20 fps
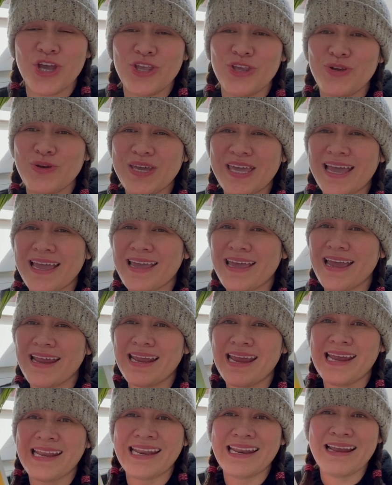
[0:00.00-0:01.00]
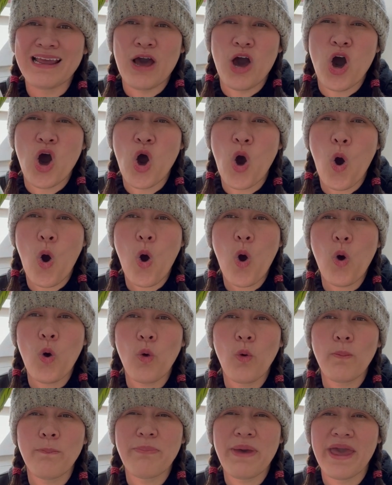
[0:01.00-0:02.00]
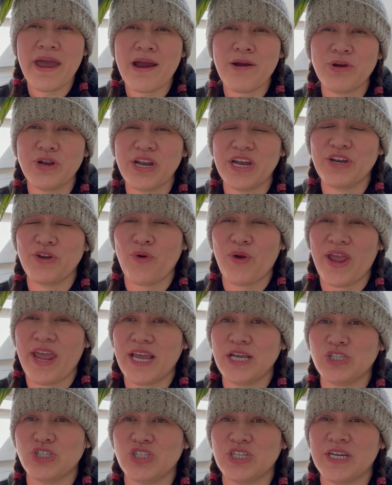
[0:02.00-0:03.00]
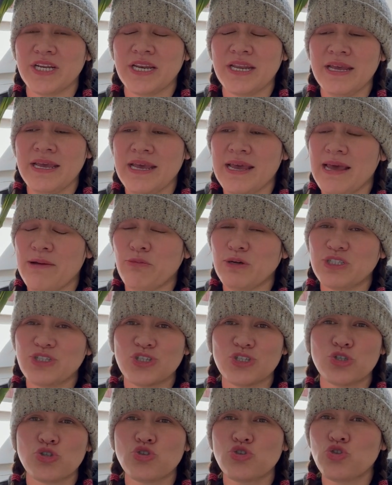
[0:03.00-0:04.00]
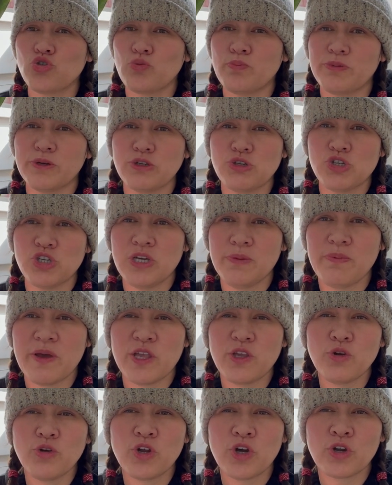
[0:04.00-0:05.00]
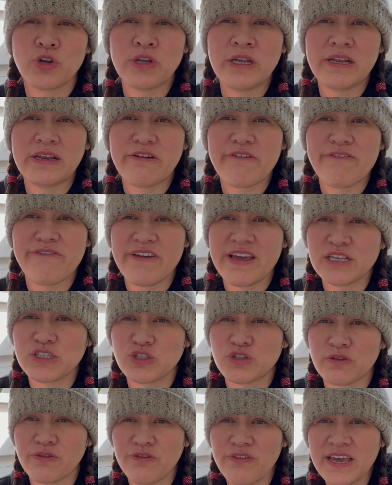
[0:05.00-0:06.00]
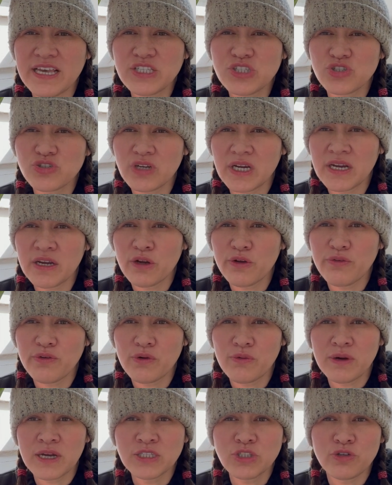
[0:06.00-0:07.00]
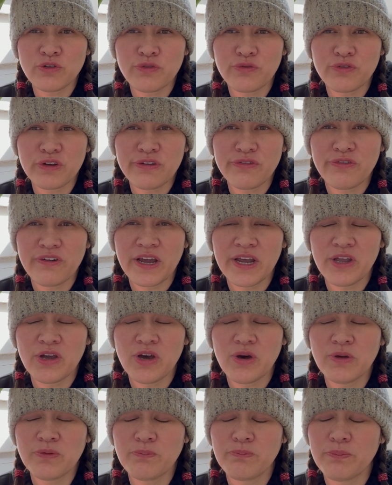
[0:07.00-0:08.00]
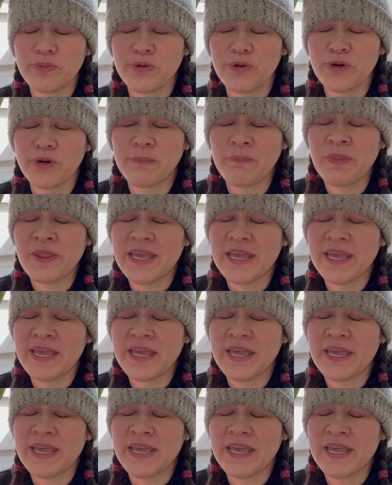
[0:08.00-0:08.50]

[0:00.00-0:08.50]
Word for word: You can get an whole parrot education, which is super cheap and you don't need a face-to-face -face trainer if you want to free fly your bird.